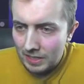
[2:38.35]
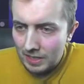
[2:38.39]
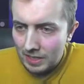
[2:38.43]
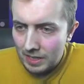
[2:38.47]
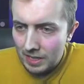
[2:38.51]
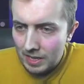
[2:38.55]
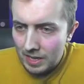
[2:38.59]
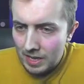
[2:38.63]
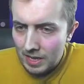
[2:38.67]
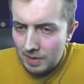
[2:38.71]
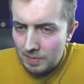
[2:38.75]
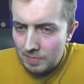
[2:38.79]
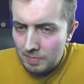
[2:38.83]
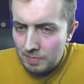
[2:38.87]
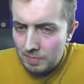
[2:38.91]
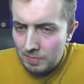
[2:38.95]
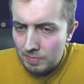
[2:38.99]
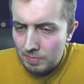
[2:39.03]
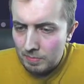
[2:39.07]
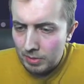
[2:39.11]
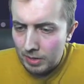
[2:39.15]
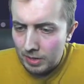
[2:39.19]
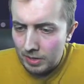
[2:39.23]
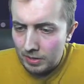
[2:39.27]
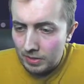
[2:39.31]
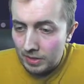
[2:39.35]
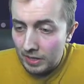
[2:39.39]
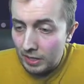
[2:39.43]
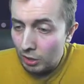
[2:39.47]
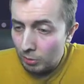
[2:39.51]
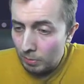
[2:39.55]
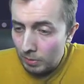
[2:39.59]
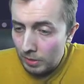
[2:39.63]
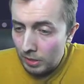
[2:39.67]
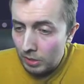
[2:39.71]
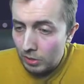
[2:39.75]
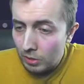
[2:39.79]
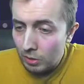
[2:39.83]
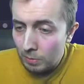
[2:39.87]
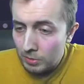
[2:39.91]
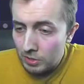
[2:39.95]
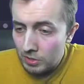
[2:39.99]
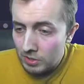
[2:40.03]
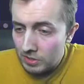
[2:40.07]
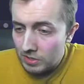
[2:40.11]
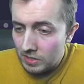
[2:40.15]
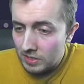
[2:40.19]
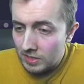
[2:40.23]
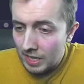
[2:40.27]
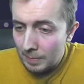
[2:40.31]
Um, but they could be good options
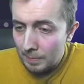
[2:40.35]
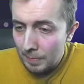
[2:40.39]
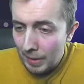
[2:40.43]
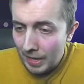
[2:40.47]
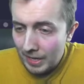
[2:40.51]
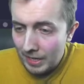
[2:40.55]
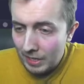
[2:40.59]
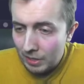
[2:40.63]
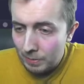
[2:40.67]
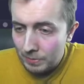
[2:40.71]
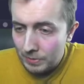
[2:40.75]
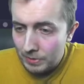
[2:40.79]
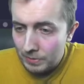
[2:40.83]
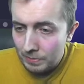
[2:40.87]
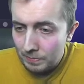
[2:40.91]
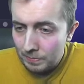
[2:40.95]
as like backups.